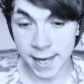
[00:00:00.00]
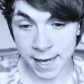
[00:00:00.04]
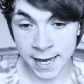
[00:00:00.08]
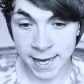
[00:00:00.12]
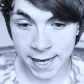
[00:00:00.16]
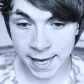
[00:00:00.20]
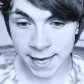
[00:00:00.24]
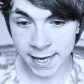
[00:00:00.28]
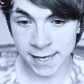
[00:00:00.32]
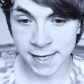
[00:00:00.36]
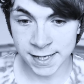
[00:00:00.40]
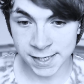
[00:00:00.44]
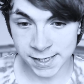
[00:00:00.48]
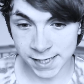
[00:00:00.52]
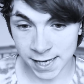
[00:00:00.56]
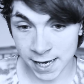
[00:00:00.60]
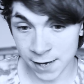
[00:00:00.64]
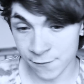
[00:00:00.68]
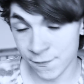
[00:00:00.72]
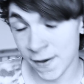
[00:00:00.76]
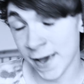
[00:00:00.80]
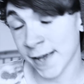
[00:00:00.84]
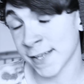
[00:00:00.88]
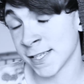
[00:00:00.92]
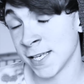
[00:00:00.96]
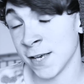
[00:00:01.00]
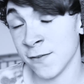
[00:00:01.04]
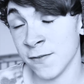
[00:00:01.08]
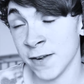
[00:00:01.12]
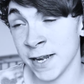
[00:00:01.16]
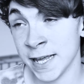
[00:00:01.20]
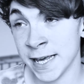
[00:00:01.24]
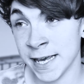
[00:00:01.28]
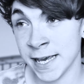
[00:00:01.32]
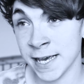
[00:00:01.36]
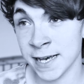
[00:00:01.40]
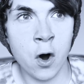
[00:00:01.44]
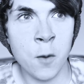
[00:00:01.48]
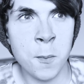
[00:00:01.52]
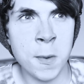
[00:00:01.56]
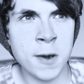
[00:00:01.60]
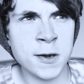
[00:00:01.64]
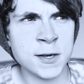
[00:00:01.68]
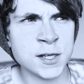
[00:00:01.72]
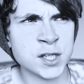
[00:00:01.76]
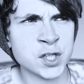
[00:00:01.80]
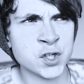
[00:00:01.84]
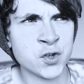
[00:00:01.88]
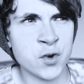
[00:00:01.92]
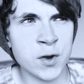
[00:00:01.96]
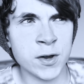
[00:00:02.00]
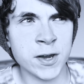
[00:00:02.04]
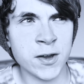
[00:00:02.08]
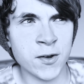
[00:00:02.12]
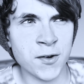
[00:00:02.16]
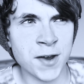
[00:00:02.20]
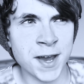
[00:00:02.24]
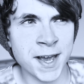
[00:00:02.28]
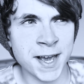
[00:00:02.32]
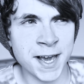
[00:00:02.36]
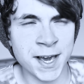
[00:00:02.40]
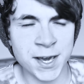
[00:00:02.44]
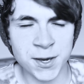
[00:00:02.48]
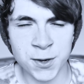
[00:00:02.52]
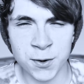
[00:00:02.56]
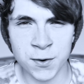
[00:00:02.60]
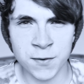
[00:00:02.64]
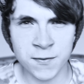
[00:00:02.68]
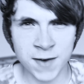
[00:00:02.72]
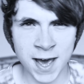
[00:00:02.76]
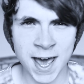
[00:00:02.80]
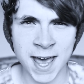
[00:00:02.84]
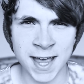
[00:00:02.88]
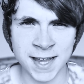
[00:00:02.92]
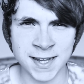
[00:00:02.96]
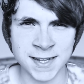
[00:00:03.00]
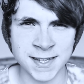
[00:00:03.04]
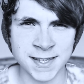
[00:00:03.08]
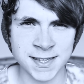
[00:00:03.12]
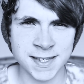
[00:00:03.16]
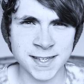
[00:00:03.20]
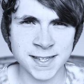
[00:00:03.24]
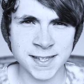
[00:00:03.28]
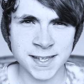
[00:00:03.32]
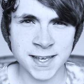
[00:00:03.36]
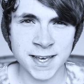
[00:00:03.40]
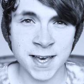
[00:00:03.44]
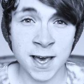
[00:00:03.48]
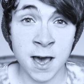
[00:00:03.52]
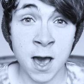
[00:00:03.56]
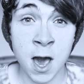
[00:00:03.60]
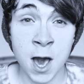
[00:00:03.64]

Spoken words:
it is effectively almost triggering your fans.